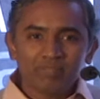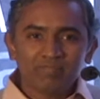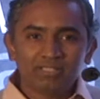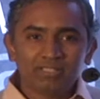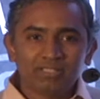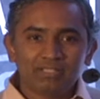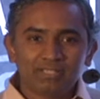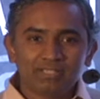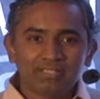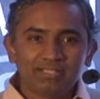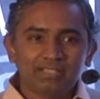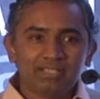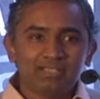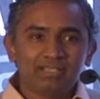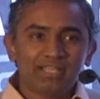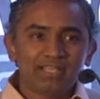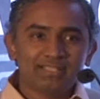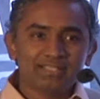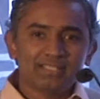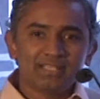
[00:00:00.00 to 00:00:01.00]
with it is that it
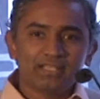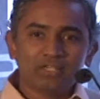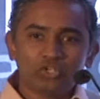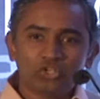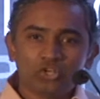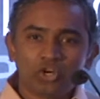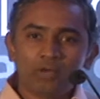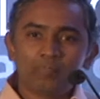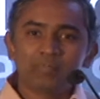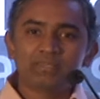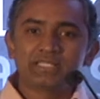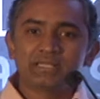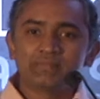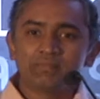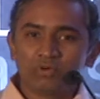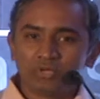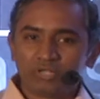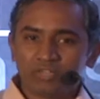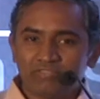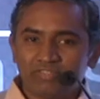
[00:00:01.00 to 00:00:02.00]
takes an enormous
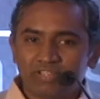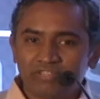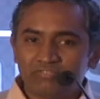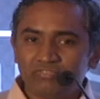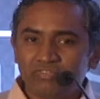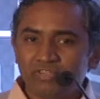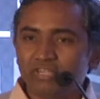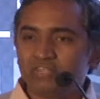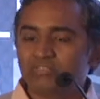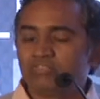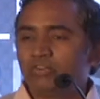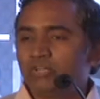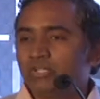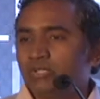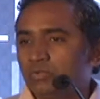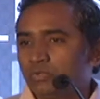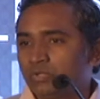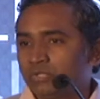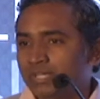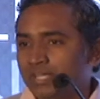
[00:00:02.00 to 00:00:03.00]
amount of effort for
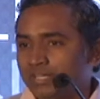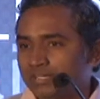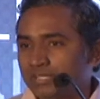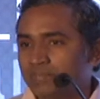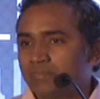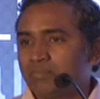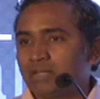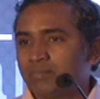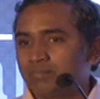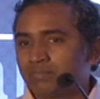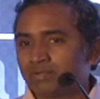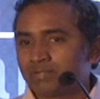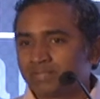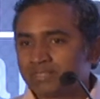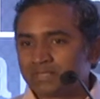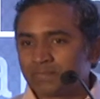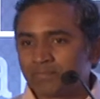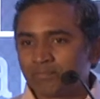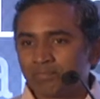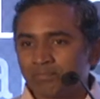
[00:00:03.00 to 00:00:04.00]
you to get the
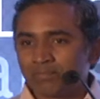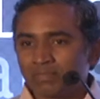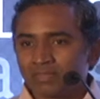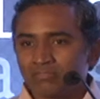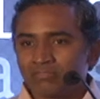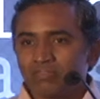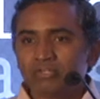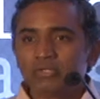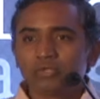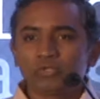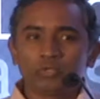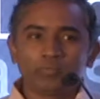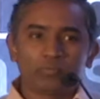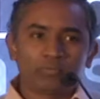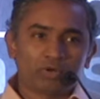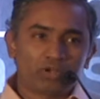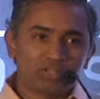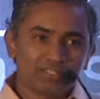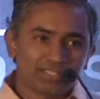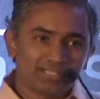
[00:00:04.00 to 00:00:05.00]
papers, for you to
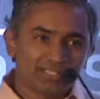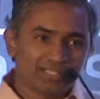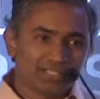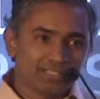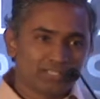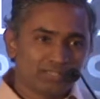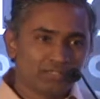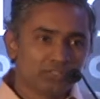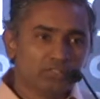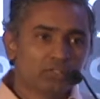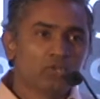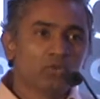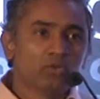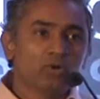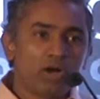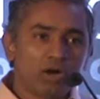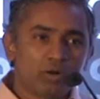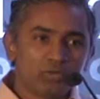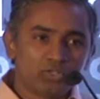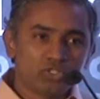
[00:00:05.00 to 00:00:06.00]
process it, go
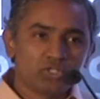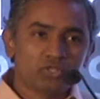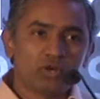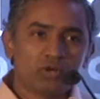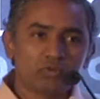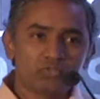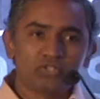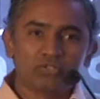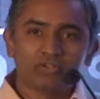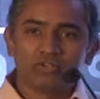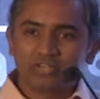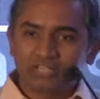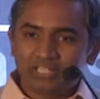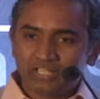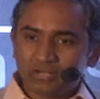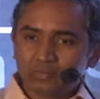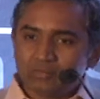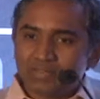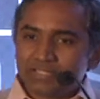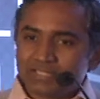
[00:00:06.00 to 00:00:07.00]
house to house on a
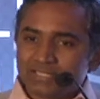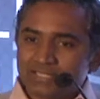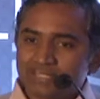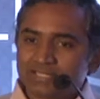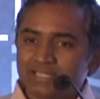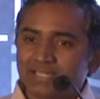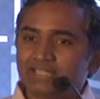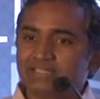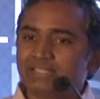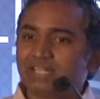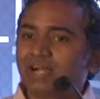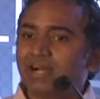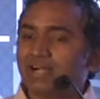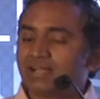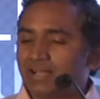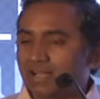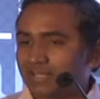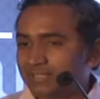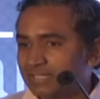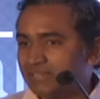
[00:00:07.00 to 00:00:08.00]
regular basis, and then, uh,
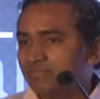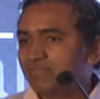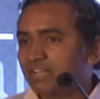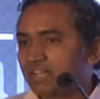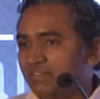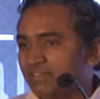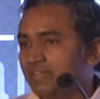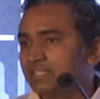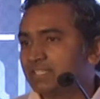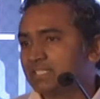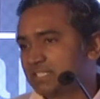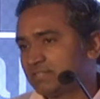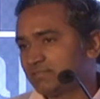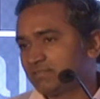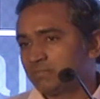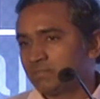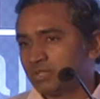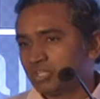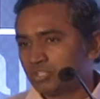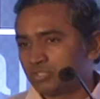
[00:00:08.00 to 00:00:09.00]
and then verify this
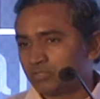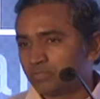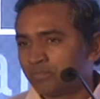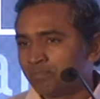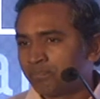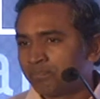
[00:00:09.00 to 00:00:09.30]
information.